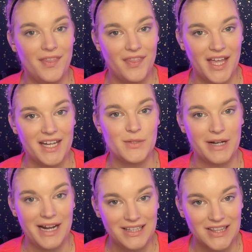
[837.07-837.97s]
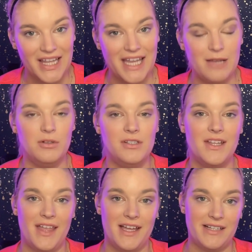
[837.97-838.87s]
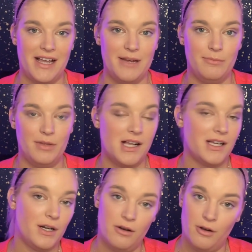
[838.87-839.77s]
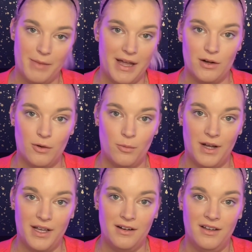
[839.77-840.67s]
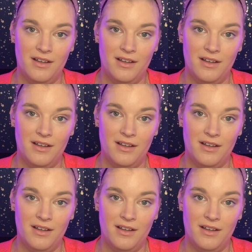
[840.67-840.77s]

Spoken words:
That is what I labeled that time block no matter what.